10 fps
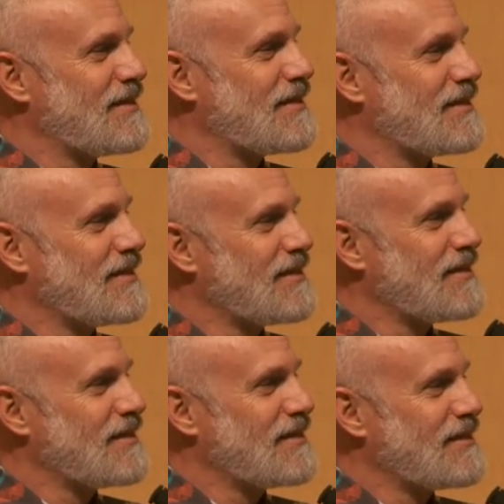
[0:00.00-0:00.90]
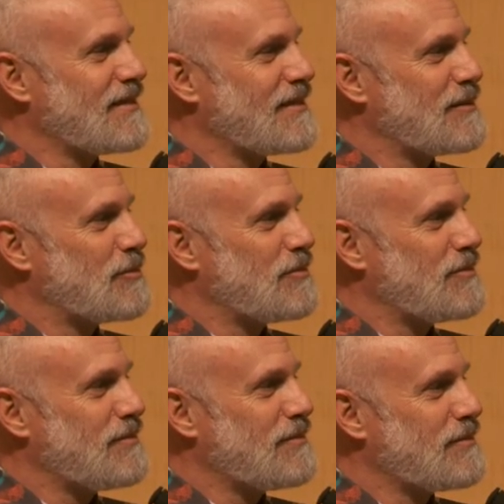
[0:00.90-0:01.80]
Carroll? Yeah, and I'm proud of
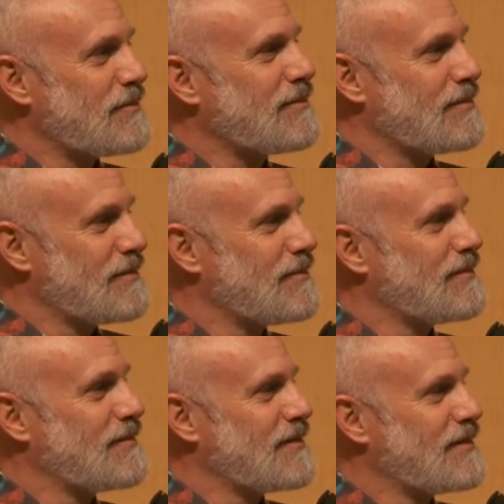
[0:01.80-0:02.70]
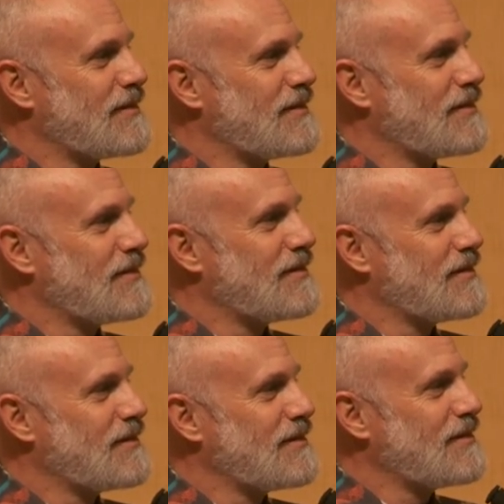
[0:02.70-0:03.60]
that. I mean, maybe 75
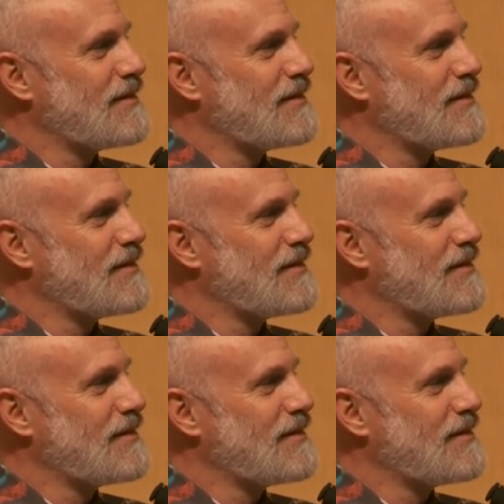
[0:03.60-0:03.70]
to 80